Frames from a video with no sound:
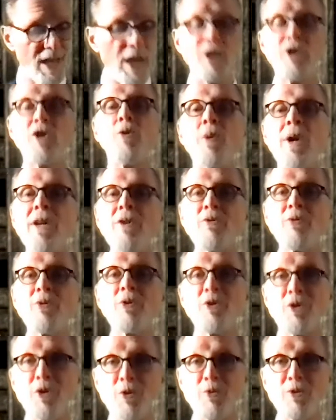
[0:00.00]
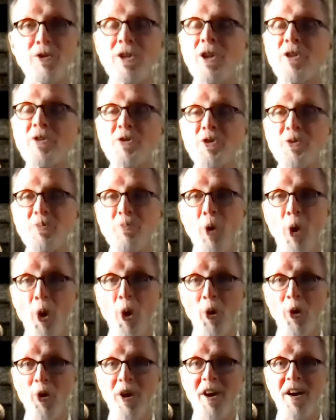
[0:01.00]
to introduce a
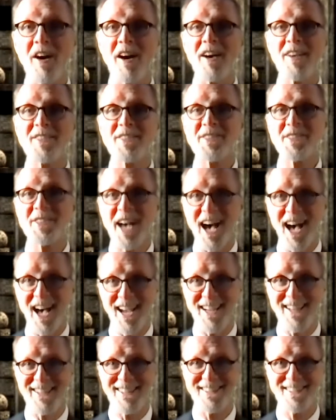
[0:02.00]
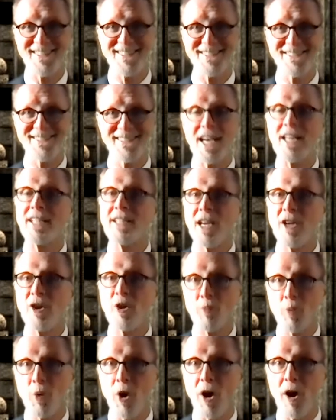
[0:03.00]
small aside, a
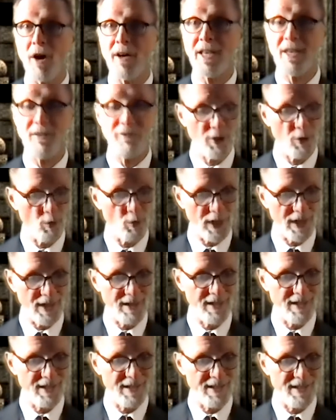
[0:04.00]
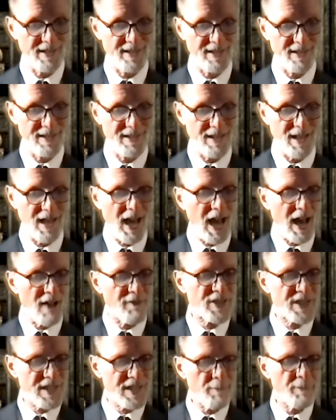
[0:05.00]
denouement, if you will,
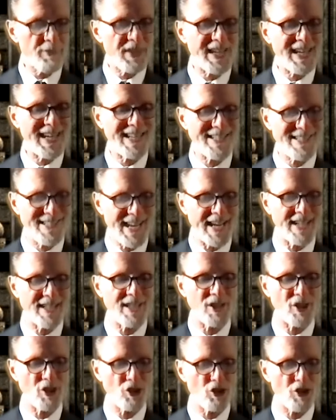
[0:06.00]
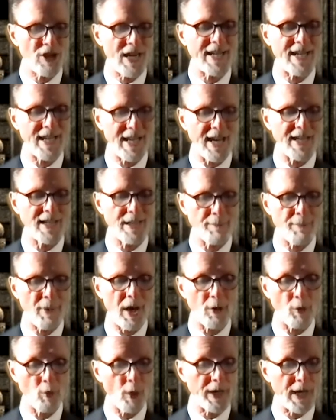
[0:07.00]
of something intended to shed light
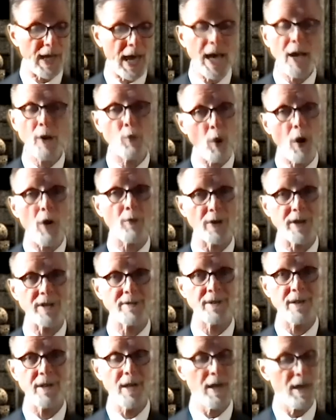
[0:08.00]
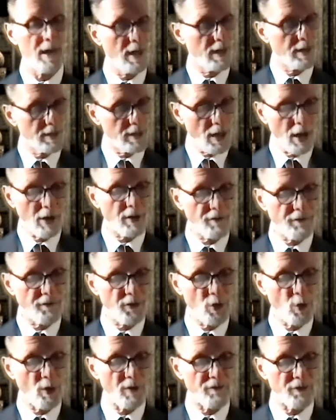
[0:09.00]
upon what I warrant not a
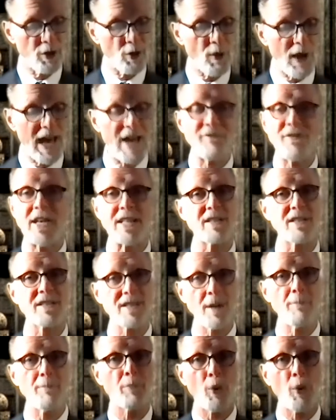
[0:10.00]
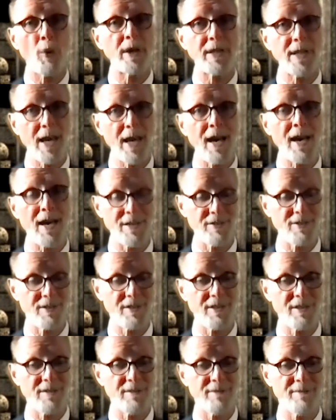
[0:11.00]
few of you have at some point
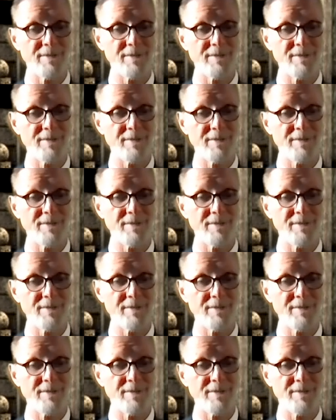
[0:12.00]
asked.